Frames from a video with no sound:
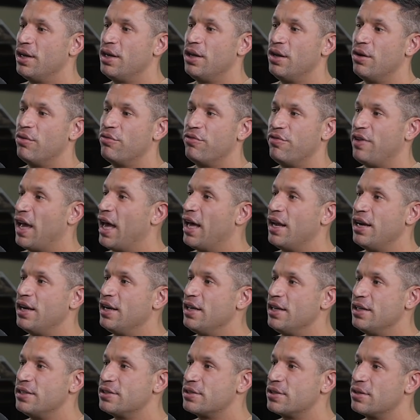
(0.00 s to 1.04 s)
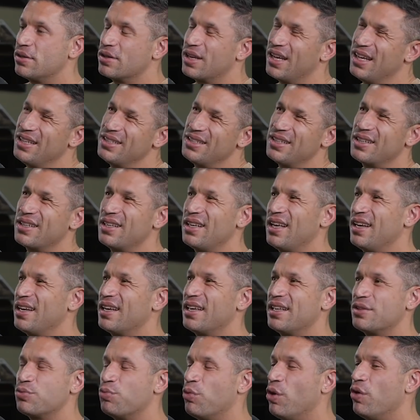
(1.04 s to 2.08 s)
you know, vanity in certain cases, it kind of
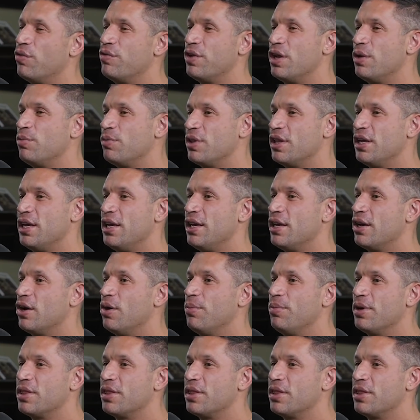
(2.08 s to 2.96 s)
gets woven in with the ego.